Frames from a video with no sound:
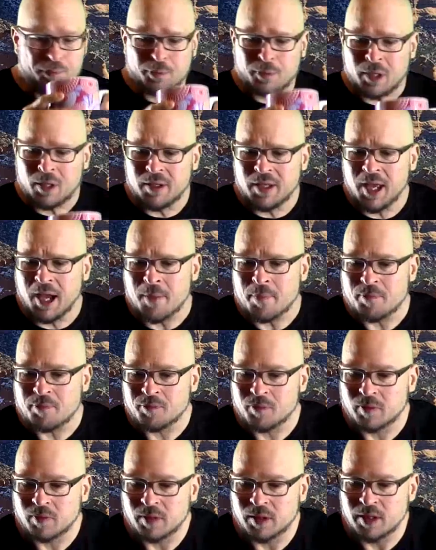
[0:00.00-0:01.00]
Yeah,
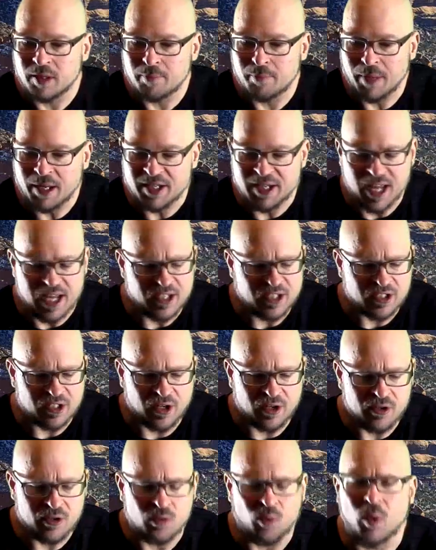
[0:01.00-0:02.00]
getting my day
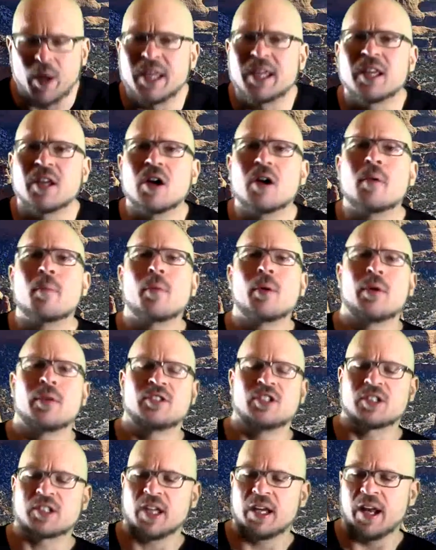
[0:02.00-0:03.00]
started, waking up,
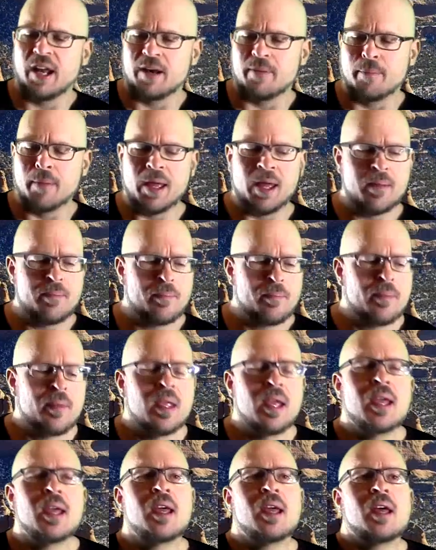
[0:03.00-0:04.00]
just got out of bed,
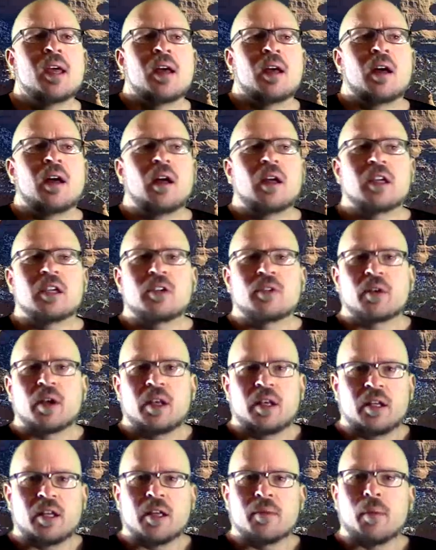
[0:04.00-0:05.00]
uh, getting
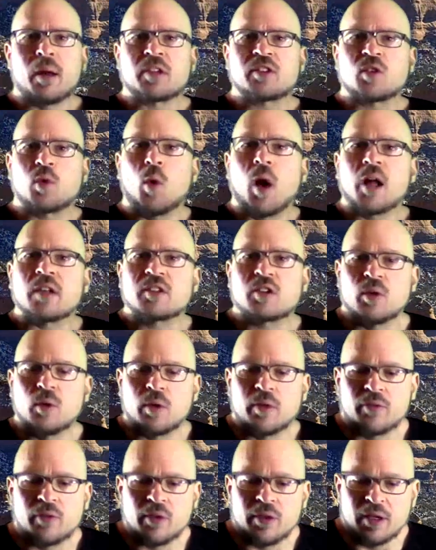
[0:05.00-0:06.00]
ready to get my squats
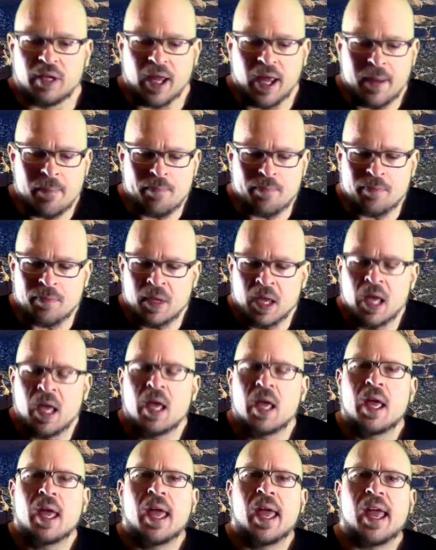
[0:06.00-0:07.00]
going for the day.
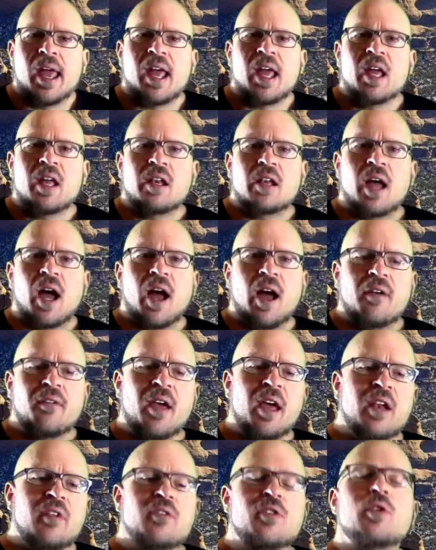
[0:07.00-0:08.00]
And I've
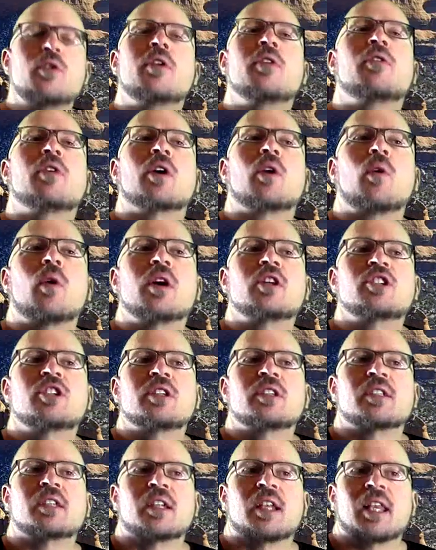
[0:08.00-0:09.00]
had a few different
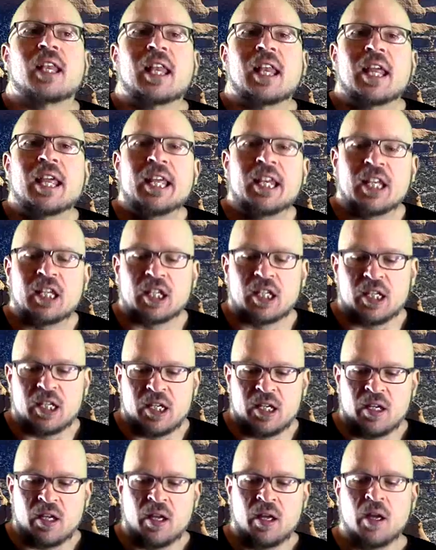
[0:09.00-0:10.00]
questions
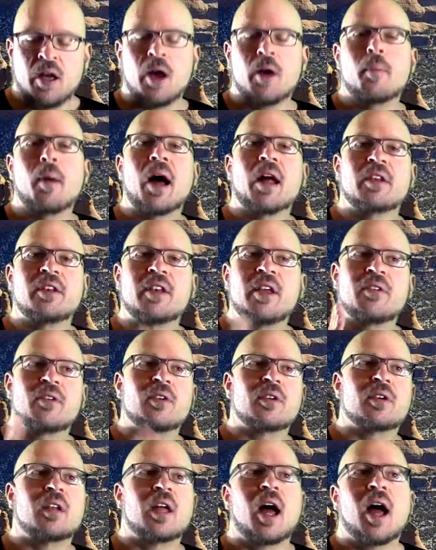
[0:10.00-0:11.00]
lately about
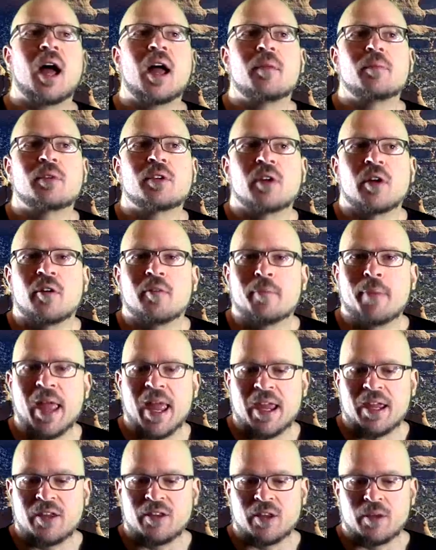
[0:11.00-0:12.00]
different types of
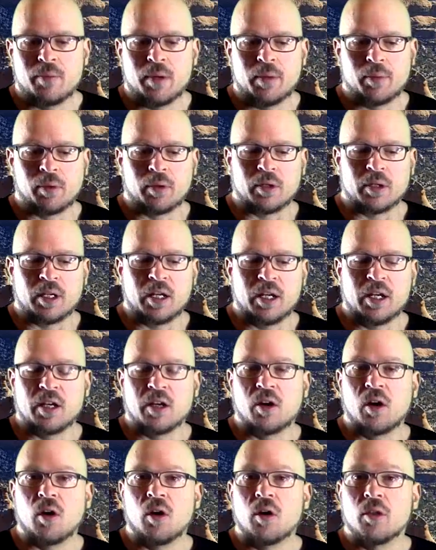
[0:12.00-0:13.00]
pain that people are
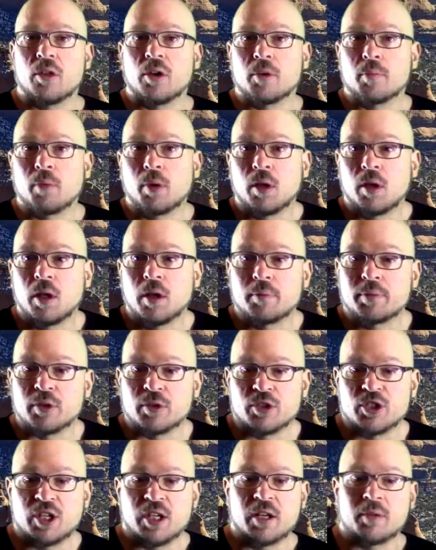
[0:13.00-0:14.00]
getting on their pull-ups or
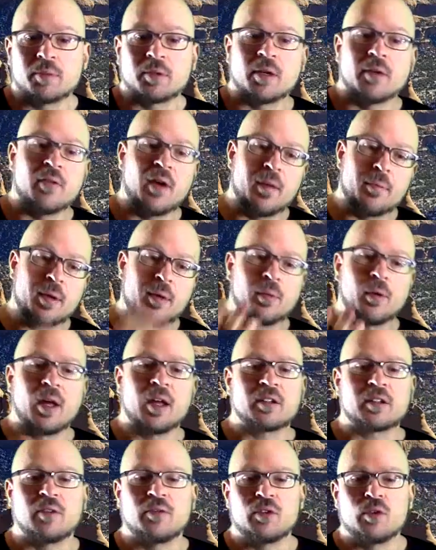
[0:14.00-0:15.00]
chin-ups, and I've had people
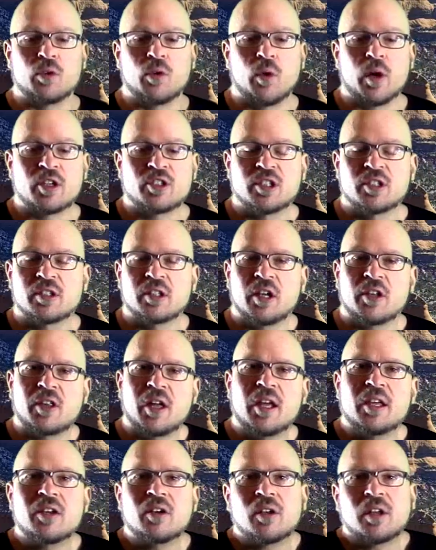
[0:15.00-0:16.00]
ask a few questions, and I
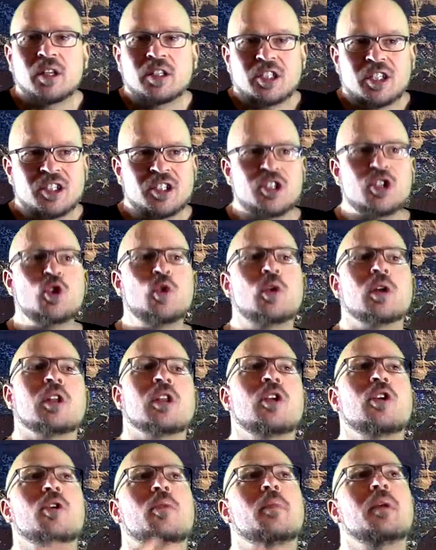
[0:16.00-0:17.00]
thought, you know, let's just do a
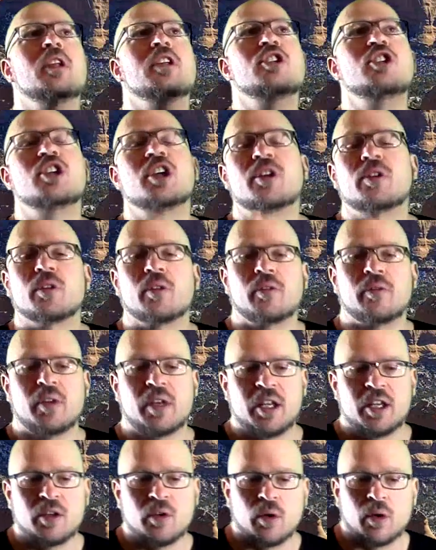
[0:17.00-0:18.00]
little bit of general
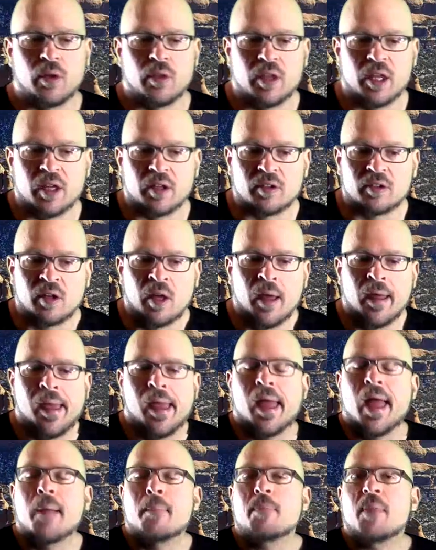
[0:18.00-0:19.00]
video on this.
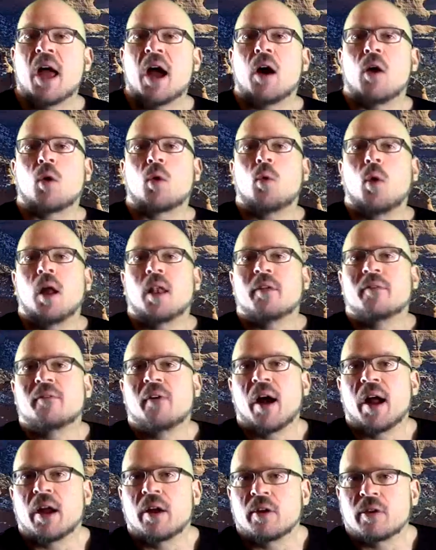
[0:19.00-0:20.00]
Now,
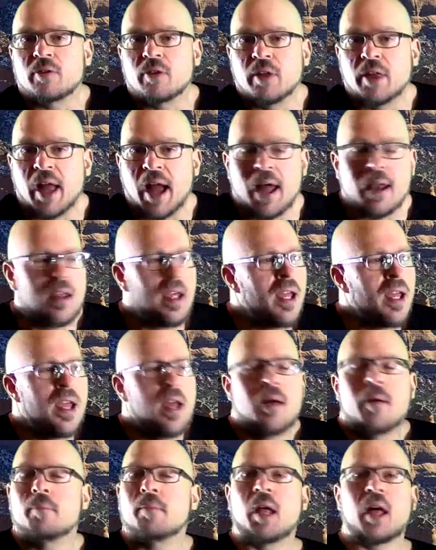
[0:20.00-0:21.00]
qualifiers for that.
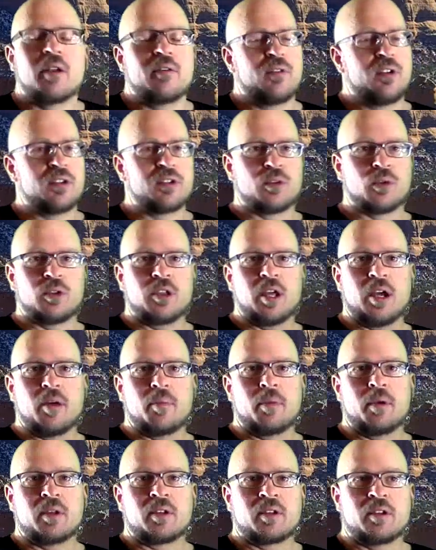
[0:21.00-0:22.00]
I'm not a physical
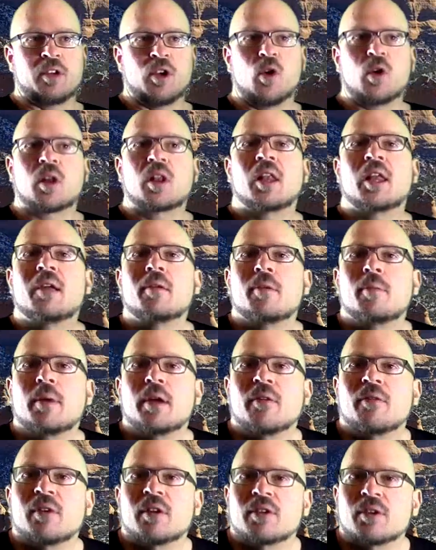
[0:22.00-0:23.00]
therapist. Don't claim to be
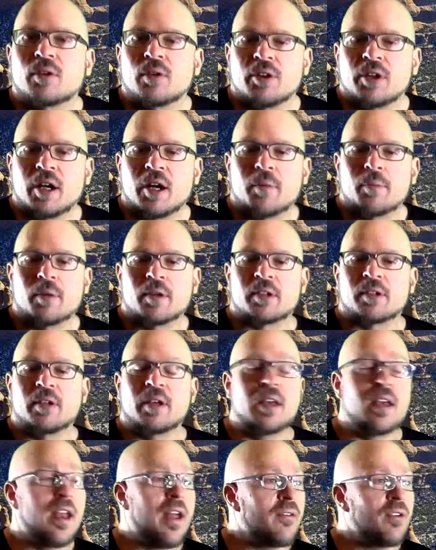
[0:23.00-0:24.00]
a physical therapist.
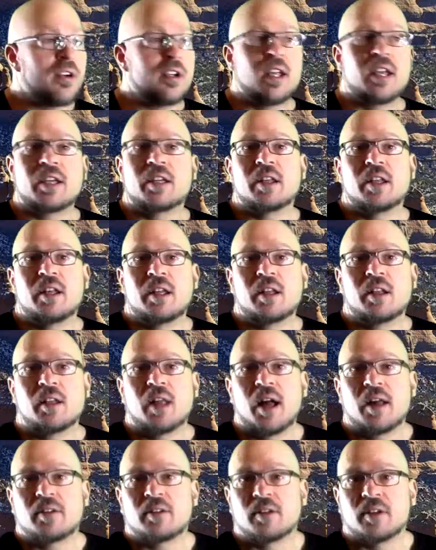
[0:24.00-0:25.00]
Never taken any
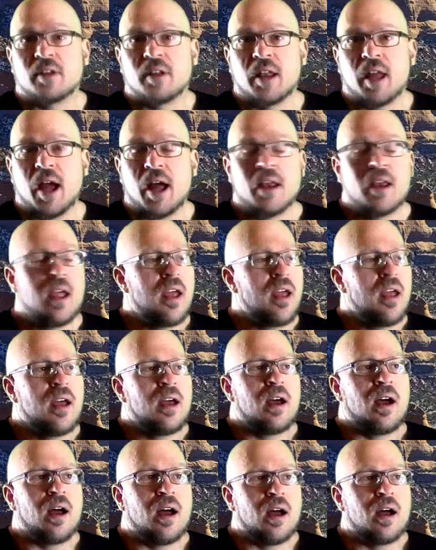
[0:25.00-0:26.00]
classes in that.
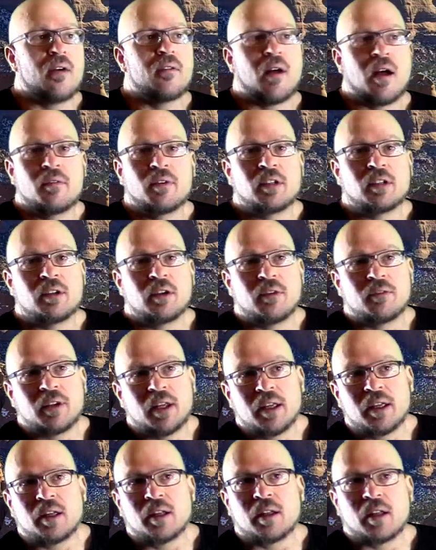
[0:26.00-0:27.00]
Uh, obviously, I've
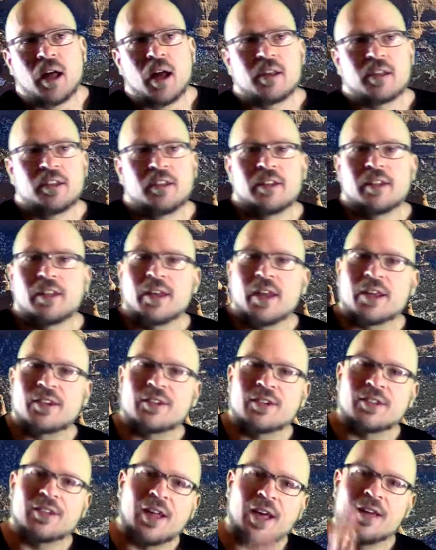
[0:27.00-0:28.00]
taken classes in
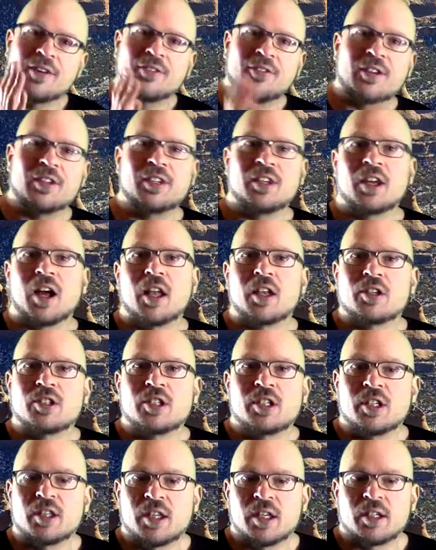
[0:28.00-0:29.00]
exercise
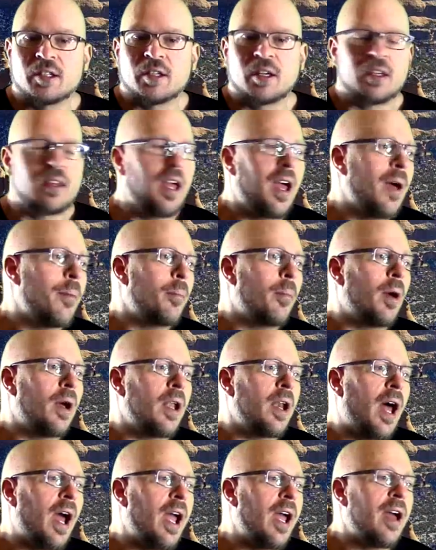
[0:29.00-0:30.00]
physiology and things like that,
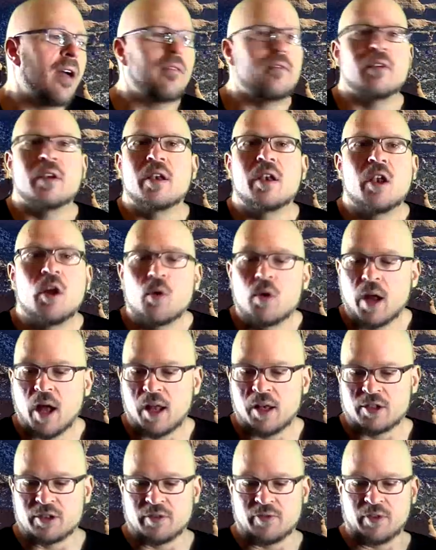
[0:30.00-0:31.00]
but I have no
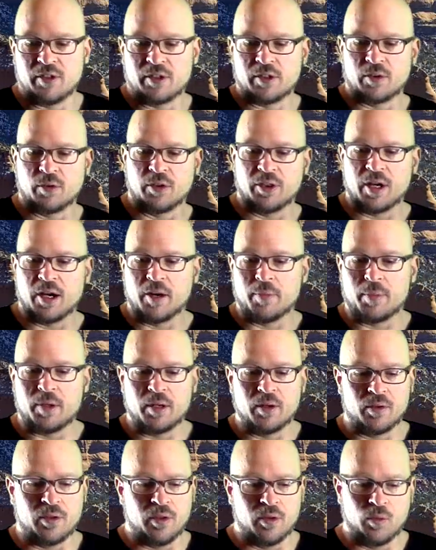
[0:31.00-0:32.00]
knowledge of physical therapy
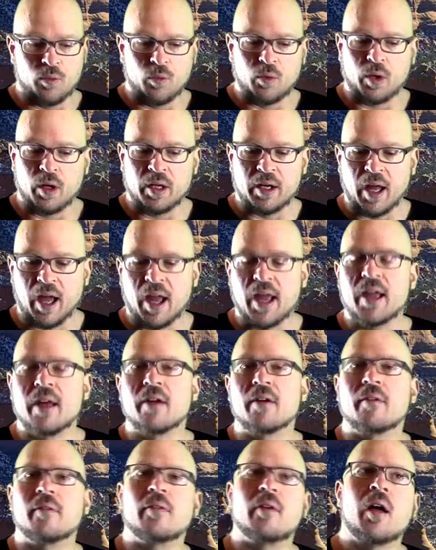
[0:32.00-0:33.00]
other than what I
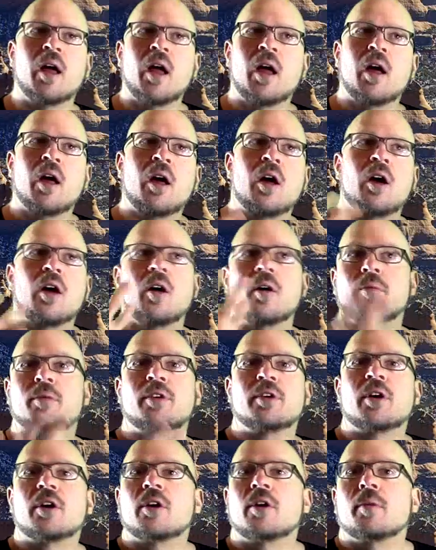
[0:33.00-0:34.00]
have
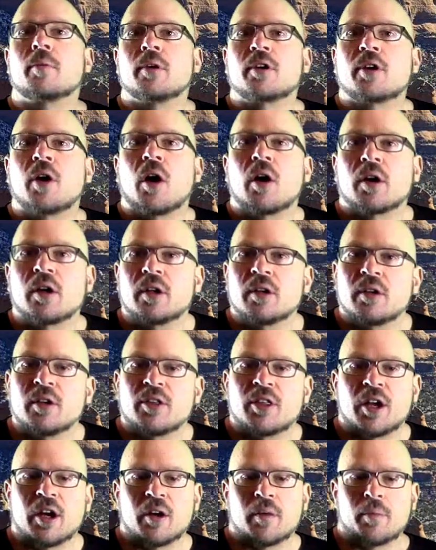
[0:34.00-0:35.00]
observed talking to
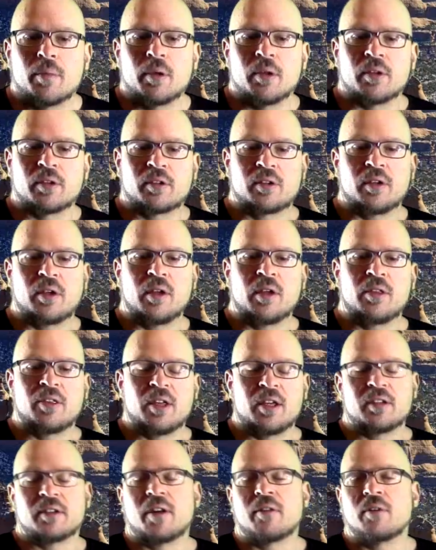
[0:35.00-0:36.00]
therapists, uh,
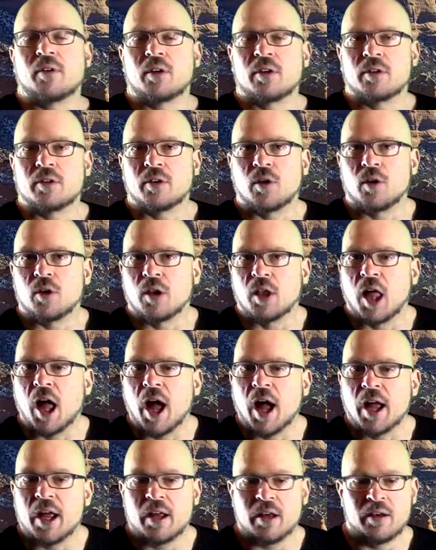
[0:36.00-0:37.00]
things I've learned
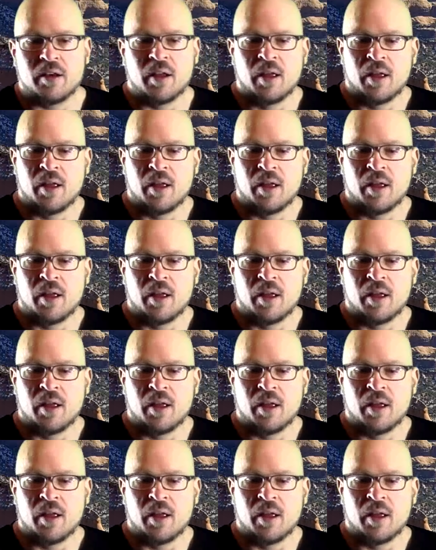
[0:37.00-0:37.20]
online,